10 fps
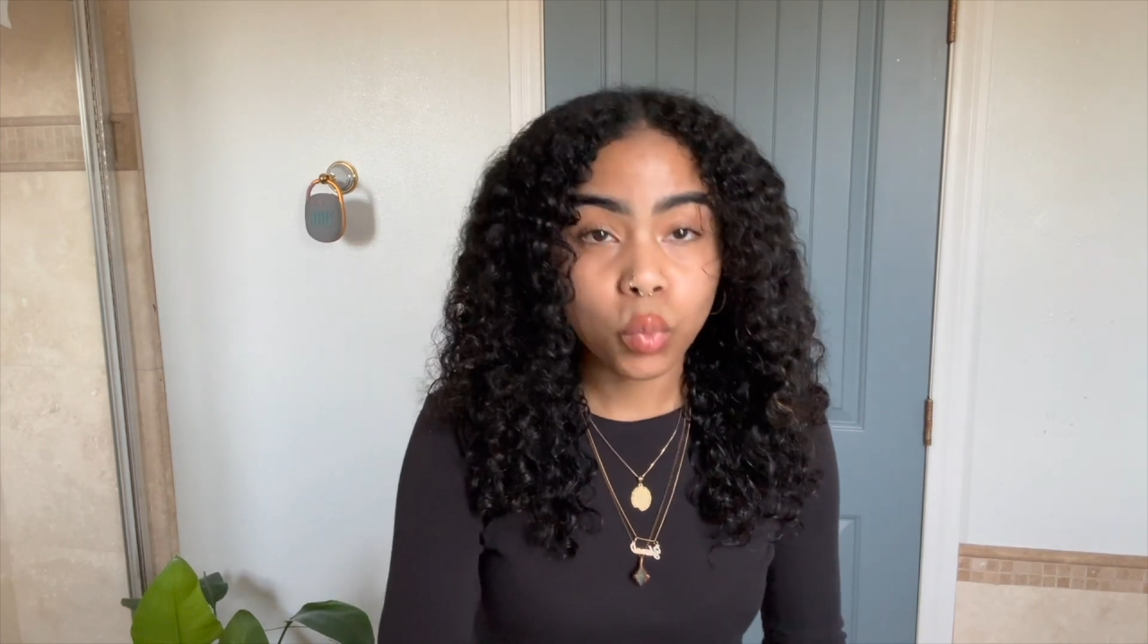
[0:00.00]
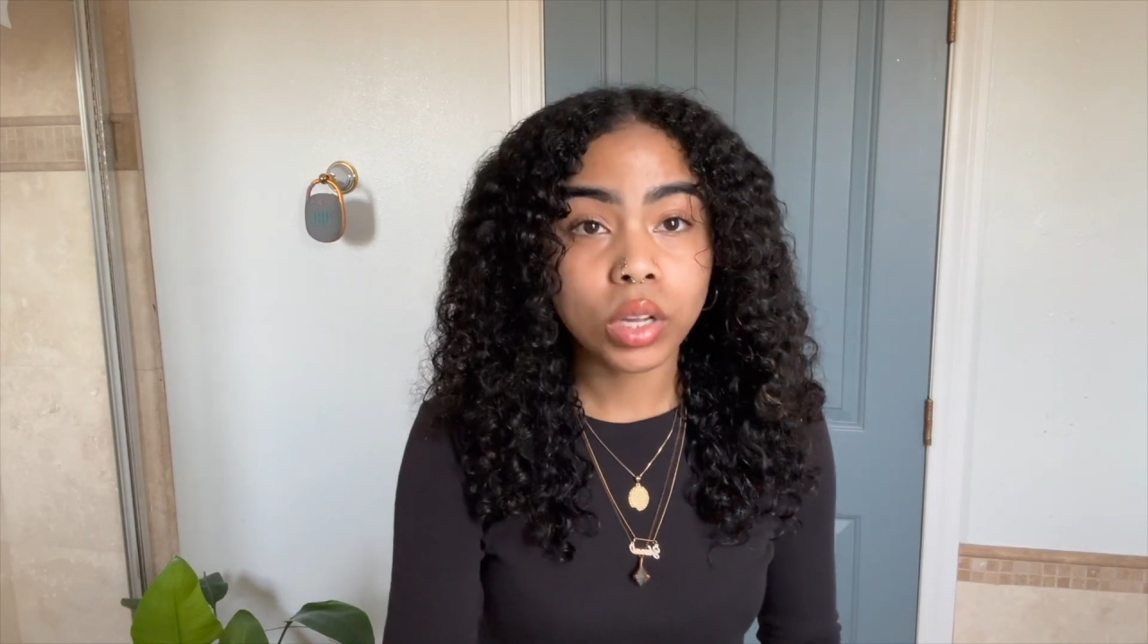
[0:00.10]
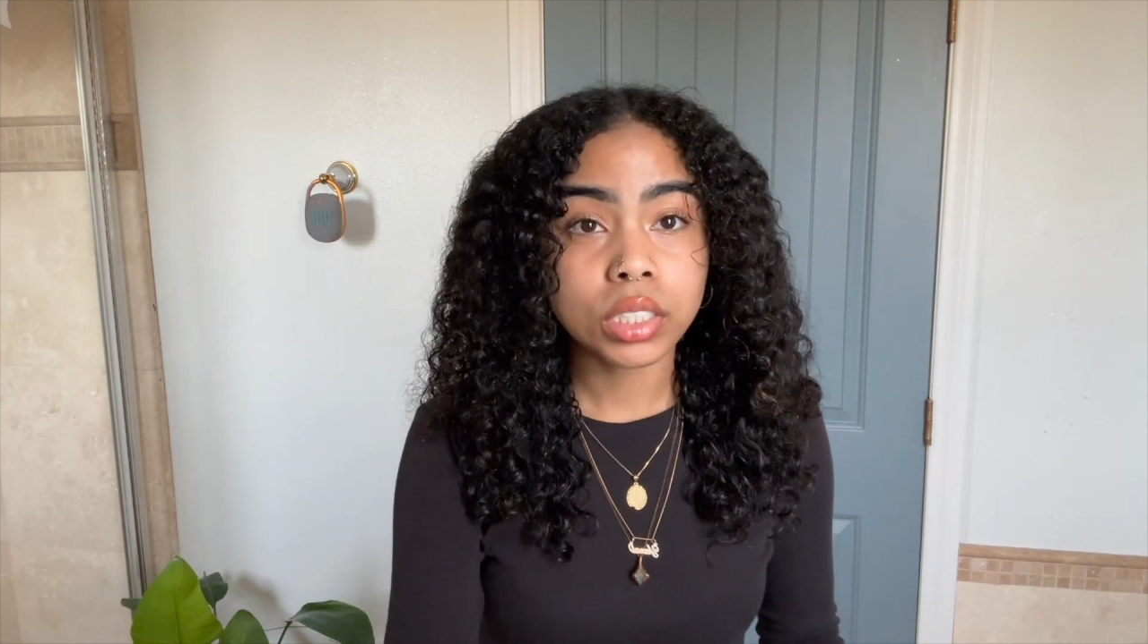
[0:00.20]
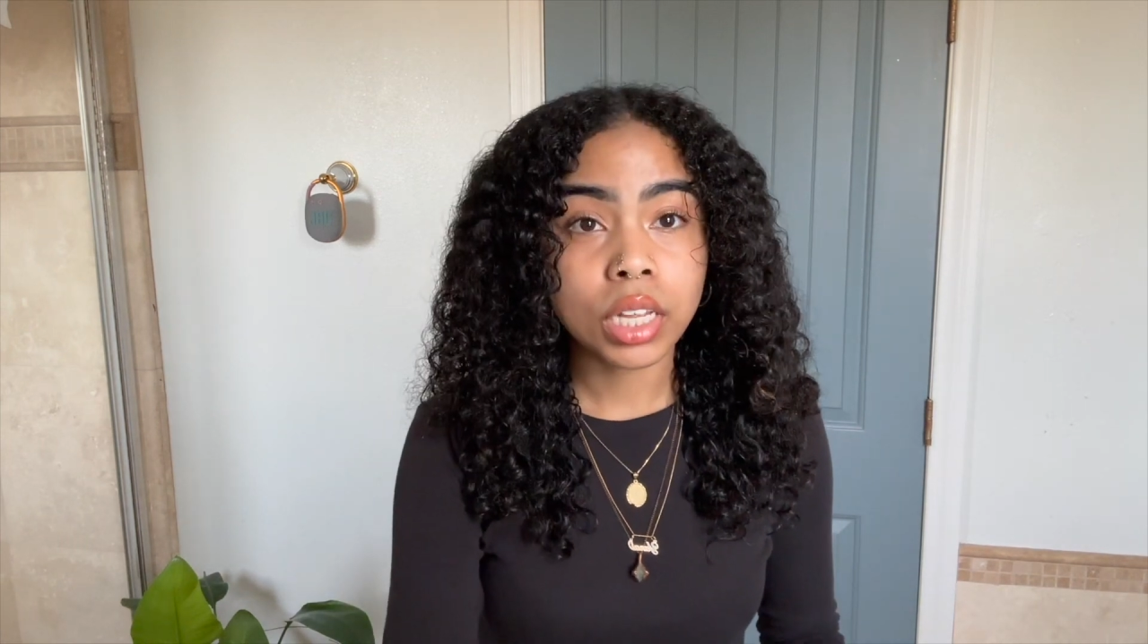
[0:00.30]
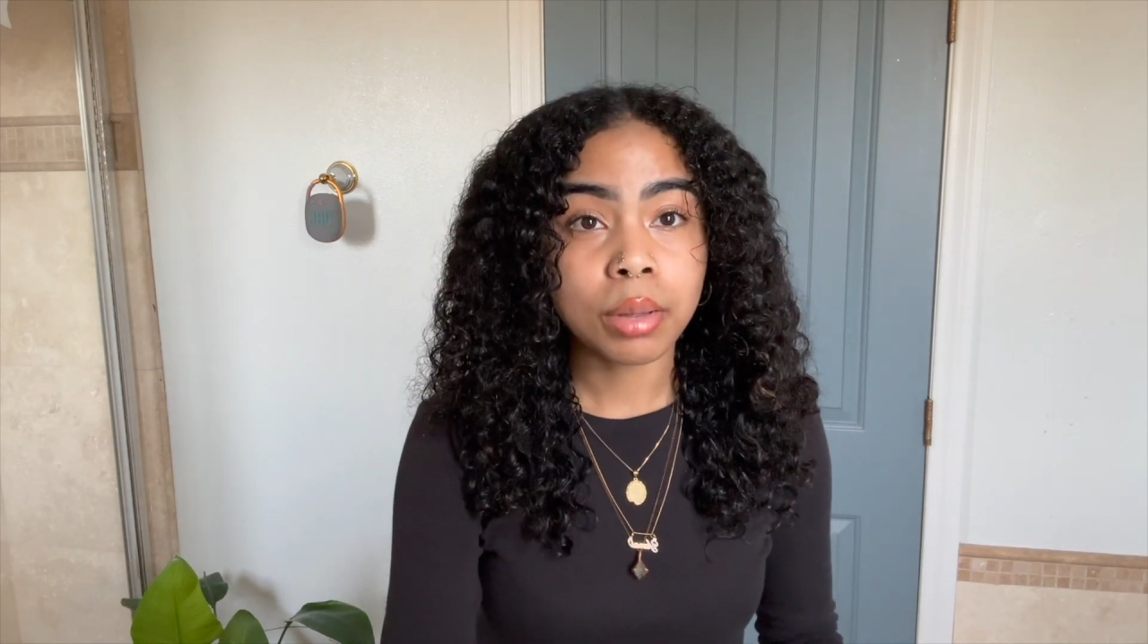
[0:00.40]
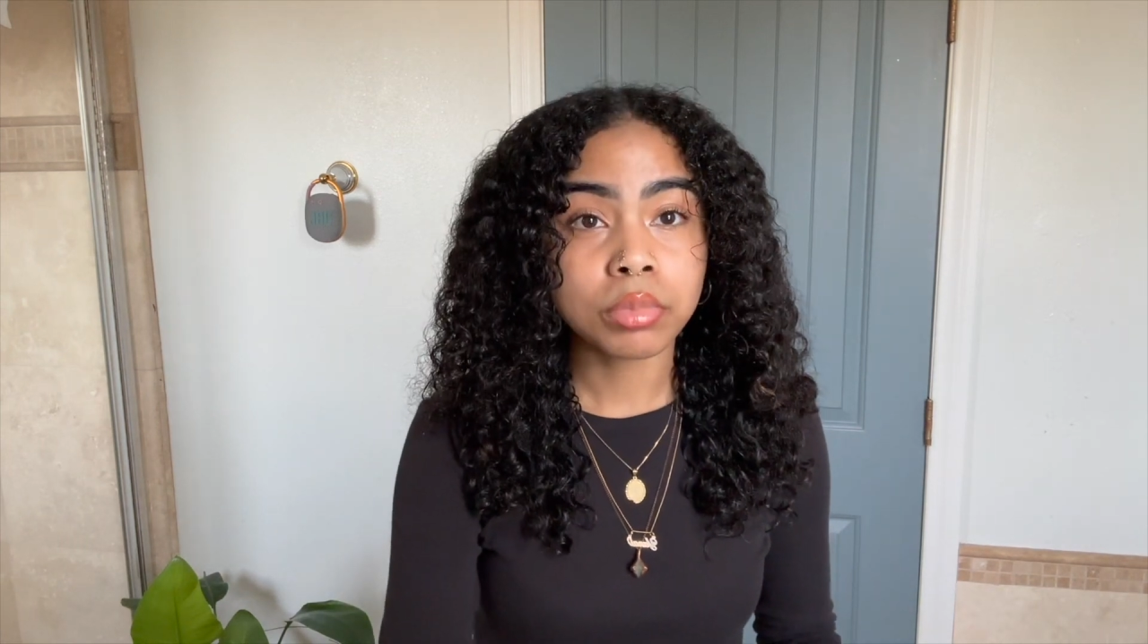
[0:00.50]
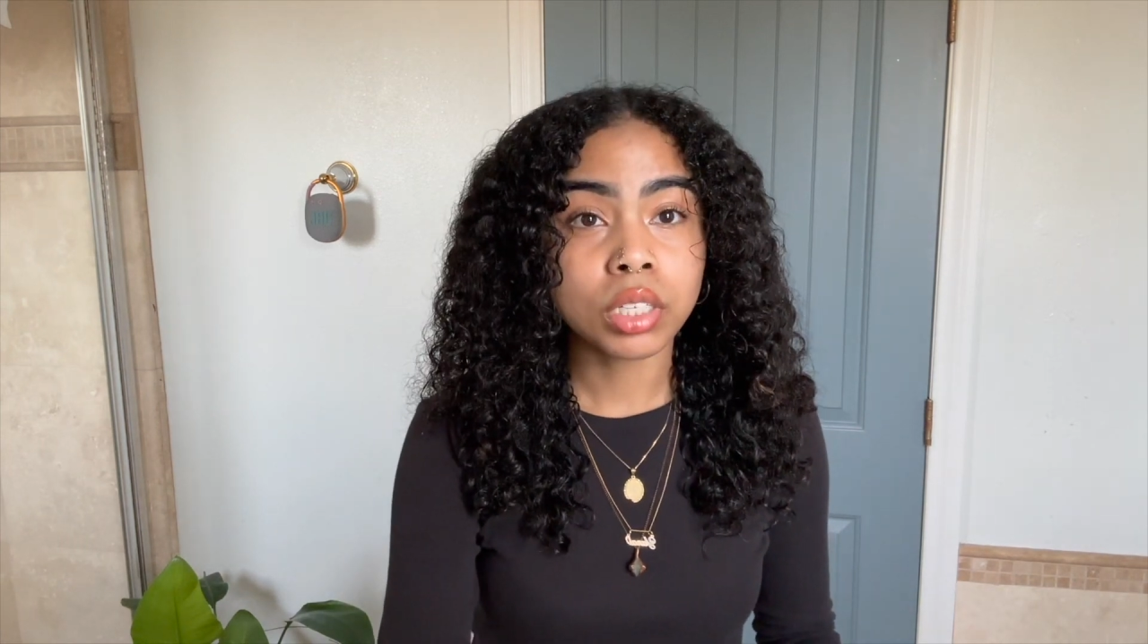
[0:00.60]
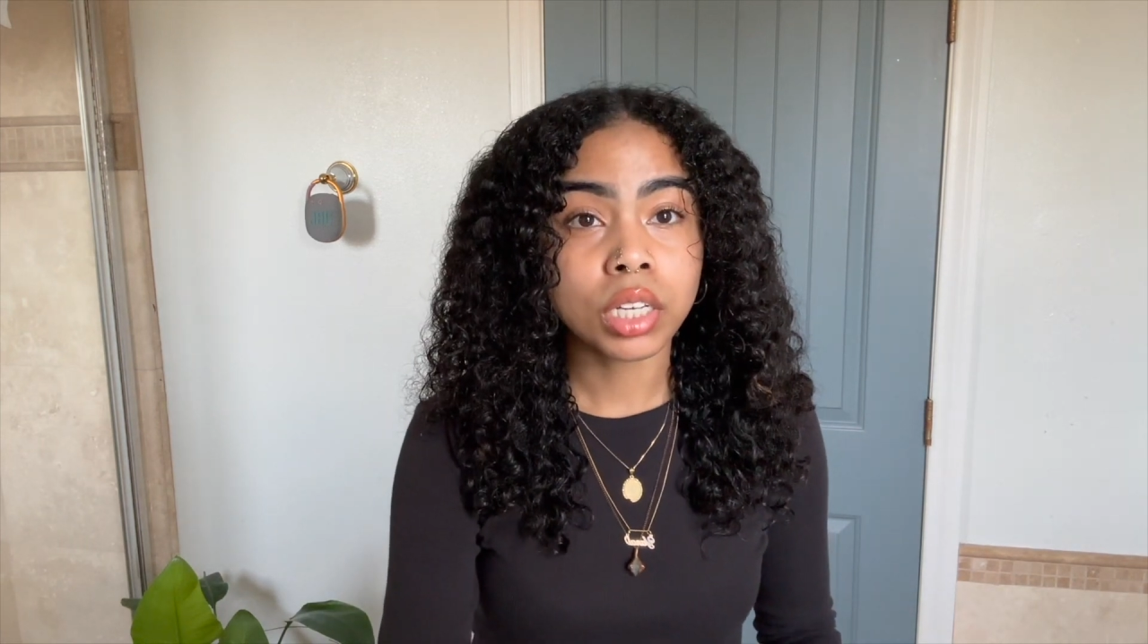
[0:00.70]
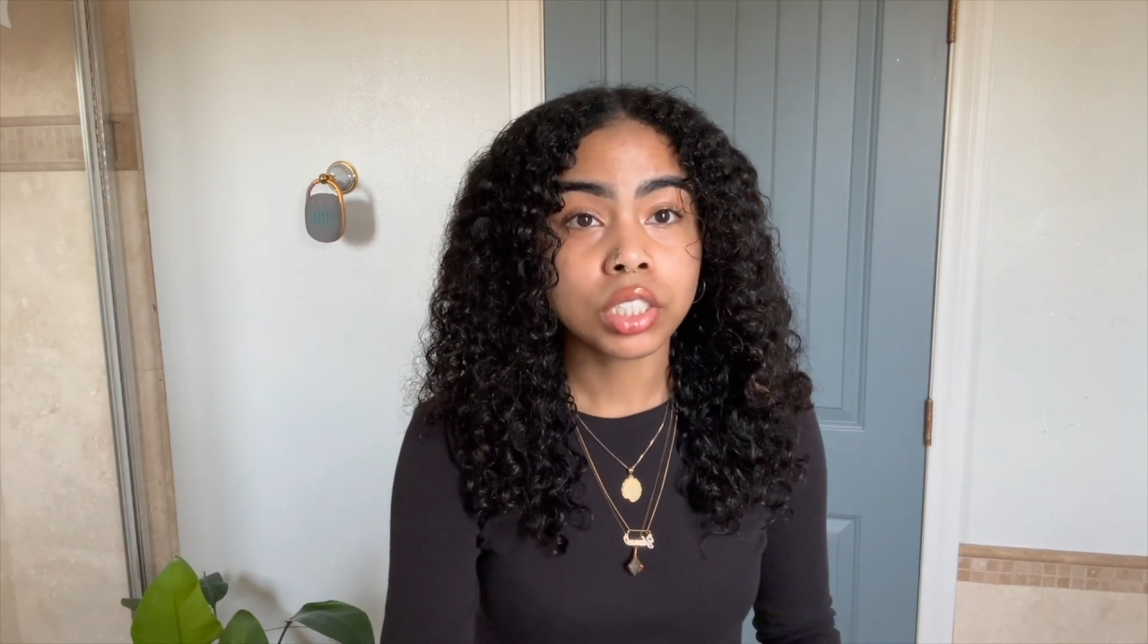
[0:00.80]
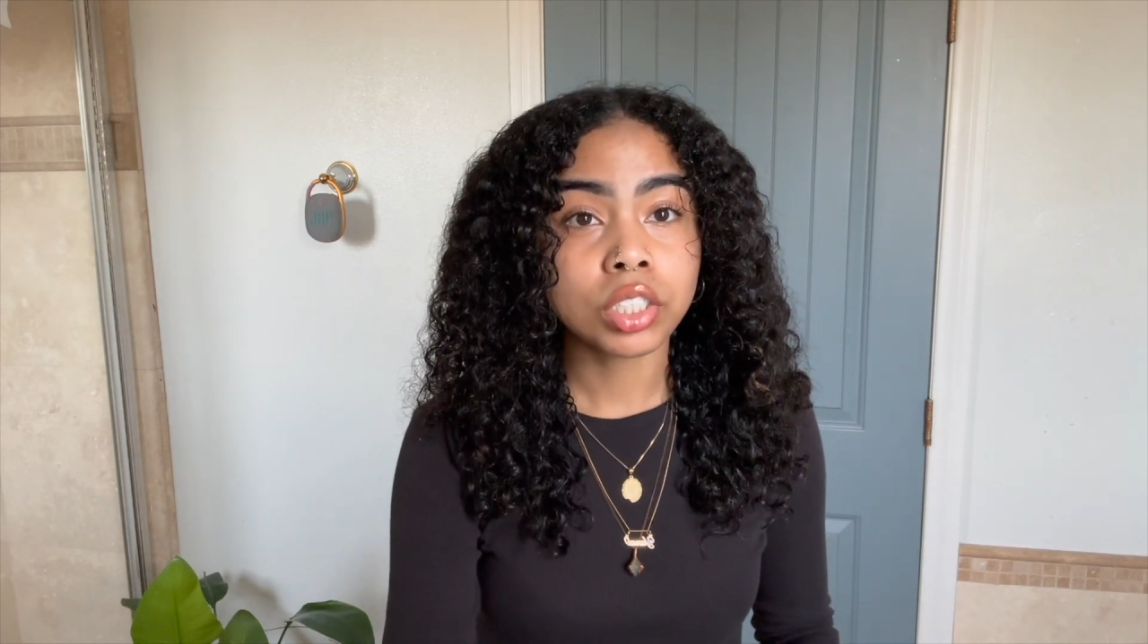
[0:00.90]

once I'm done